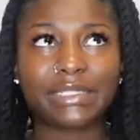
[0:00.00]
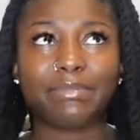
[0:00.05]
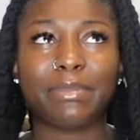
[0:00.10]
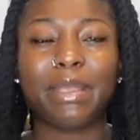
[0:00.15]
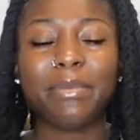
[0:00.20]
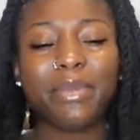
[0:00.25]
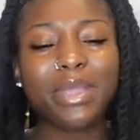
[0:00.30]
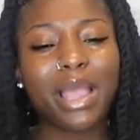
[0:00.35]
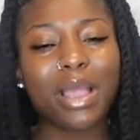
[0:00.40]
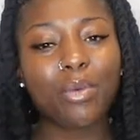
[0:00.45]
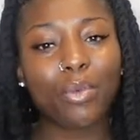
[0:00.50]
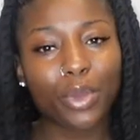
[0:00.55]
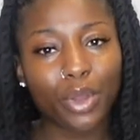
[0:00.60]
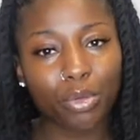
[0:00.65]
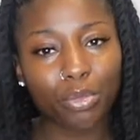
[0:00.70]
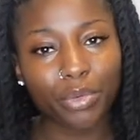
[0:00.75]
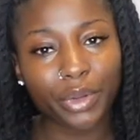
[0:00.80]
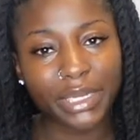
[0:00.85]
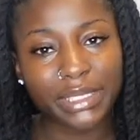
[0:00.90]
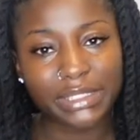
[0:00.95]
Maybe I will
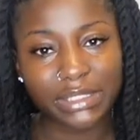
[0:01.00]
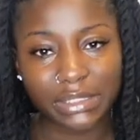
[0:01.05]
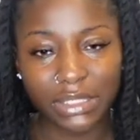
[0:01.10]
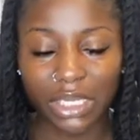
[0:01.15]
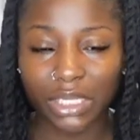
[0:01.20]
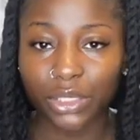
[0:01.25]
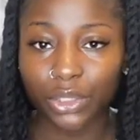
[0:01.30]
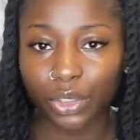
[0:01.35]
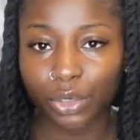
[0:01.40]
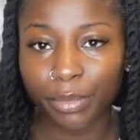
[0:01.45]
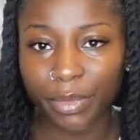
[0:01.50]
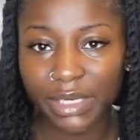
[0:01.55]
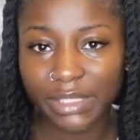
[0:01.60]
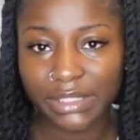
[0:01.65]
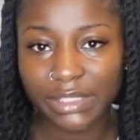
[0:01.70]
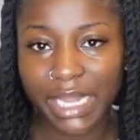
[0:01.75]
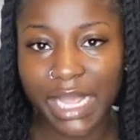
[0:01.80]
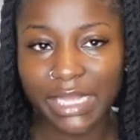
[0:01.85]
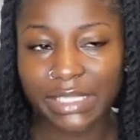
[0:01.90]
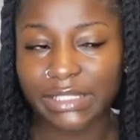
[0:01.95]
bring a little bit of
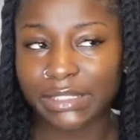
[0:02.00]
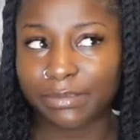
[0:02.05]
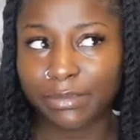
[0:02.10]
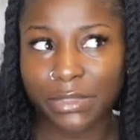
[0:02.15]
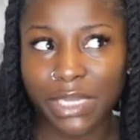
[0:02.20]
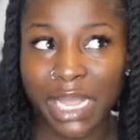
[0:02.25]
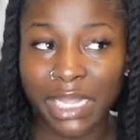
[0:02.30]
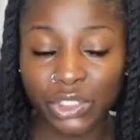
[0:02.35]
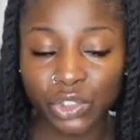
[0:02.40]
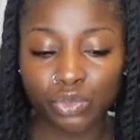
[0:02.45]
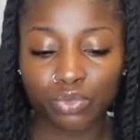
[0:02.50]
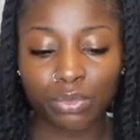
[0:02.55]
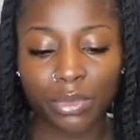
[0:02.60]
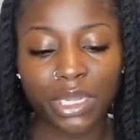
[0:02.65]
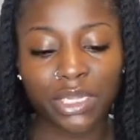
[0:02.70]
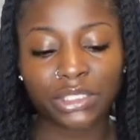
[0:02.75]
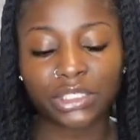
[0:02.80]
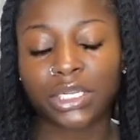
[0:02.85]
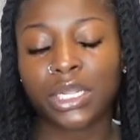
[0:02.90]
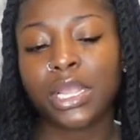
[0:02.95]
snacks, not too
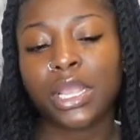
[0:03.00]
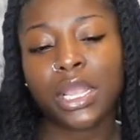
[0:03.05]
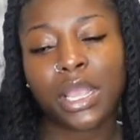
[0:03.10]
much.